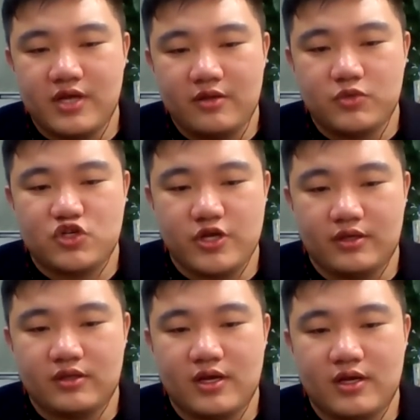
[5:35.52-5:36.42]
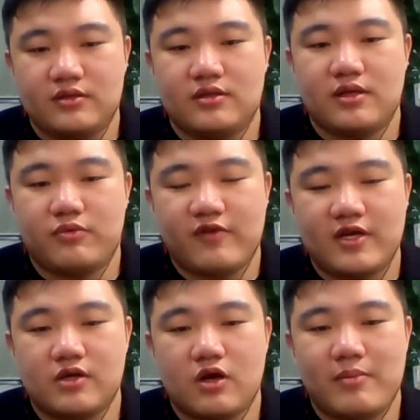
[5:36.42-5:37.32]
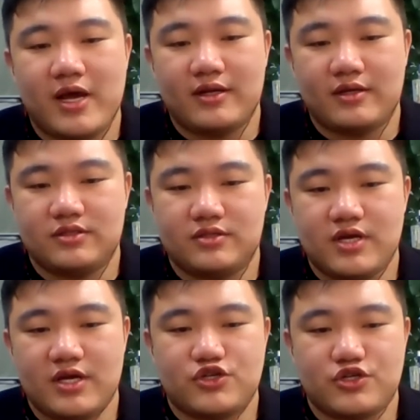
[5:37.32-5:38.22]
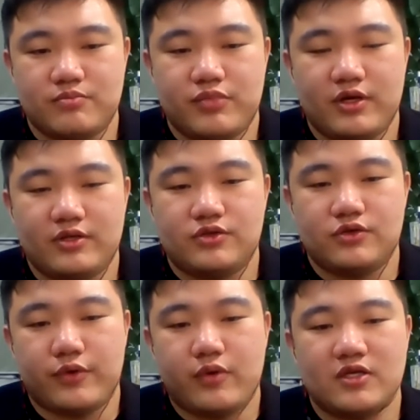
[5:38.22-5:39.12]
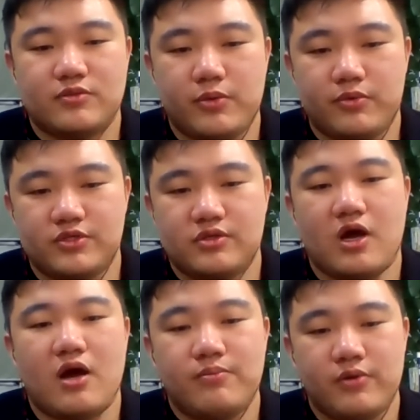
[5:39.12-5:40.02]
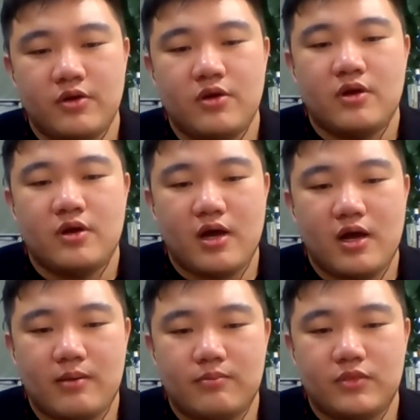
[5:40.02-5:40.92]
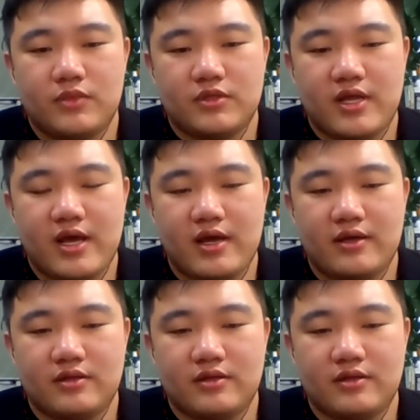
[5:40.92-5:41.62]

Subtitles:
machine that provides automatic detection, but it still requires people to stop, that